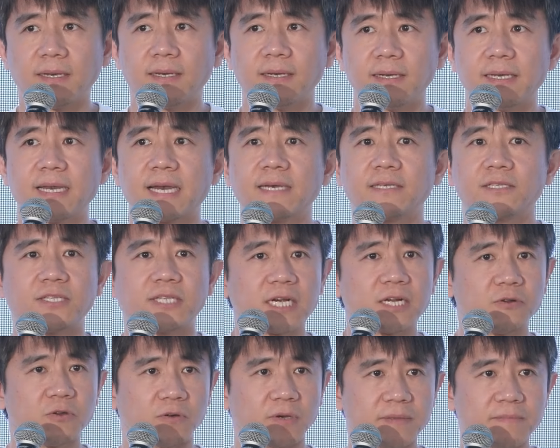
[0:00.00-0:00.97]
AI
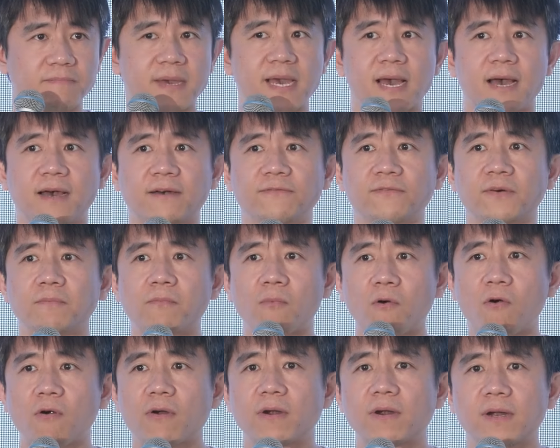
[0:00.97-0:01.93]
scenario, it may have a
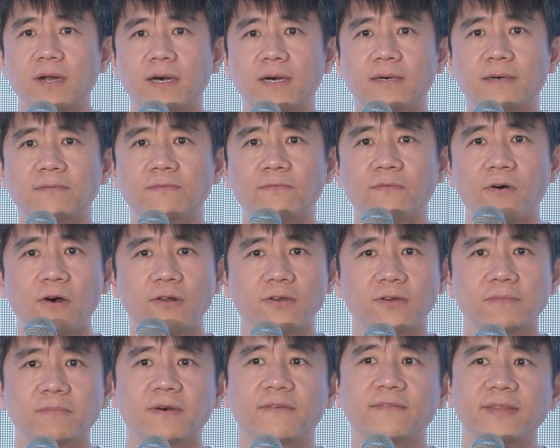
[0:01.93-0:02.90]
more
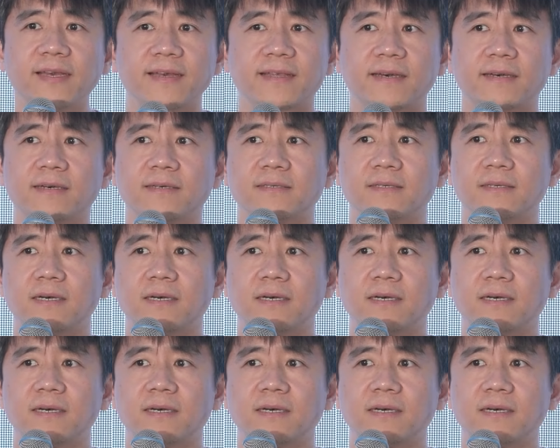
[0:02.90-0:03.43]
volume of data